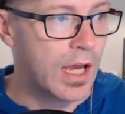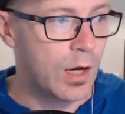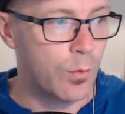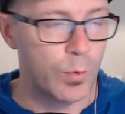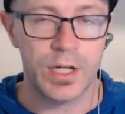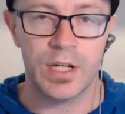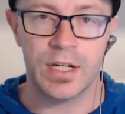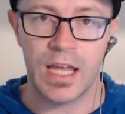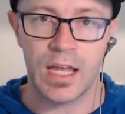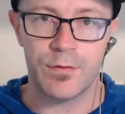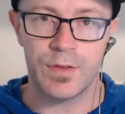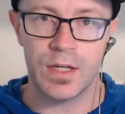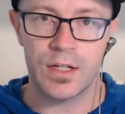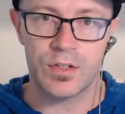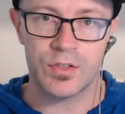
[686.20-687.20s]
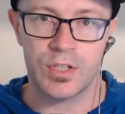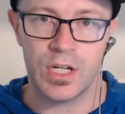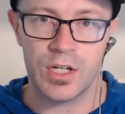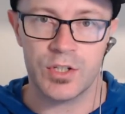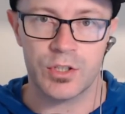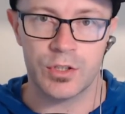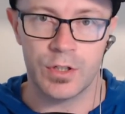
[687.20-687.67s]
and we can have that
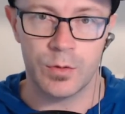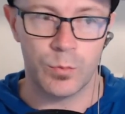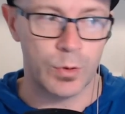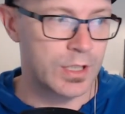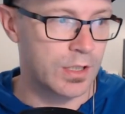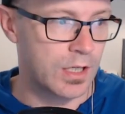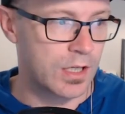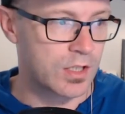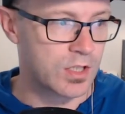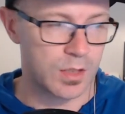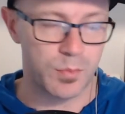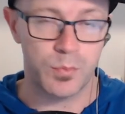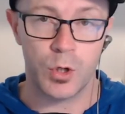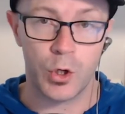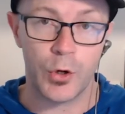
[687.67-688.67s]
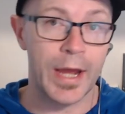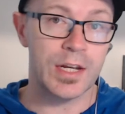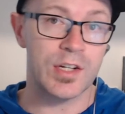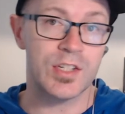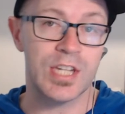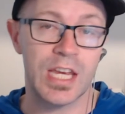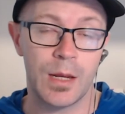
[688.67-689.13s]
discussion, and we can actually create
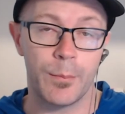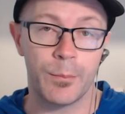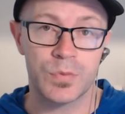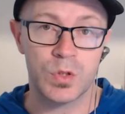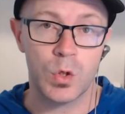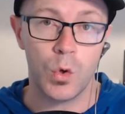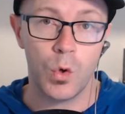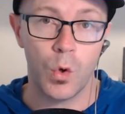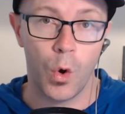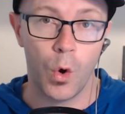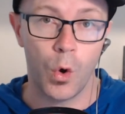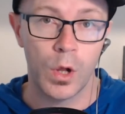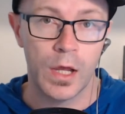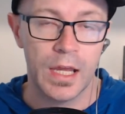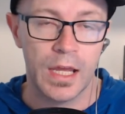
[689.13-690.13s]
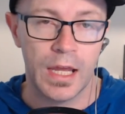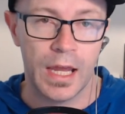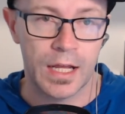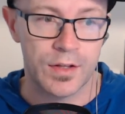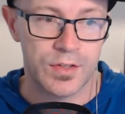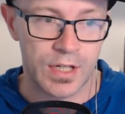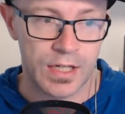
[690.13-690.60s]
a Teams call
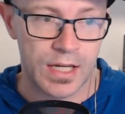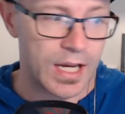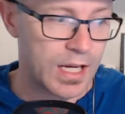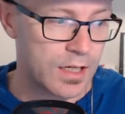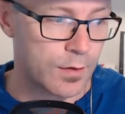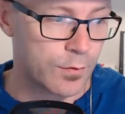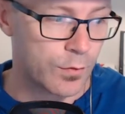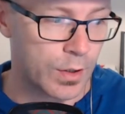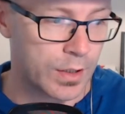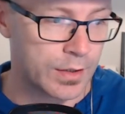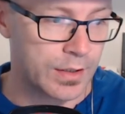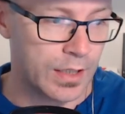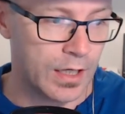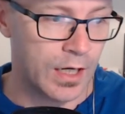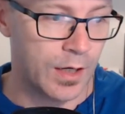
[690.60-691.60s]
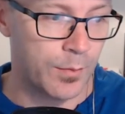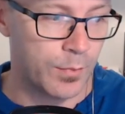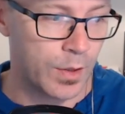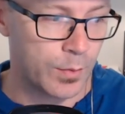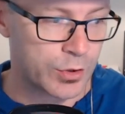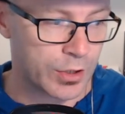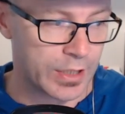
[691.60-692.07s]
and say, hey everyone,
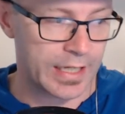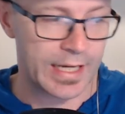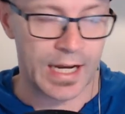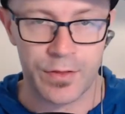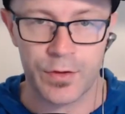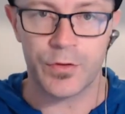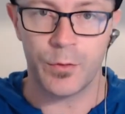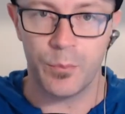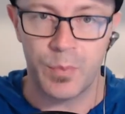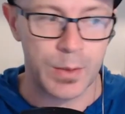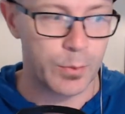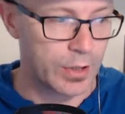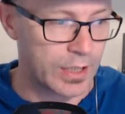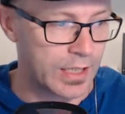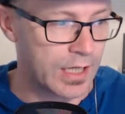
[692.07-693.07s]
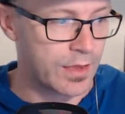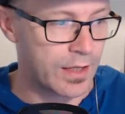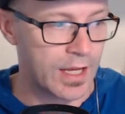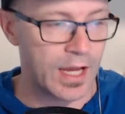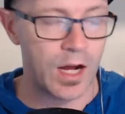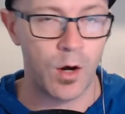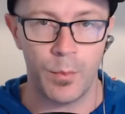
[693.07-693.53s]
I'm trying to gather some people together
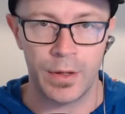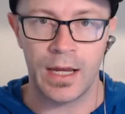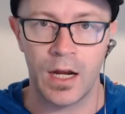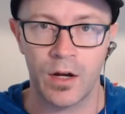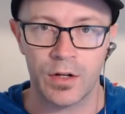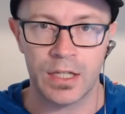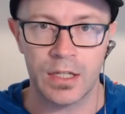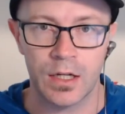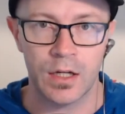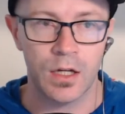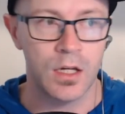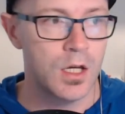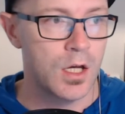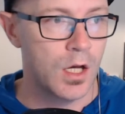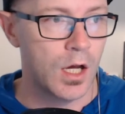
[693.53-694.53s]
to help me out here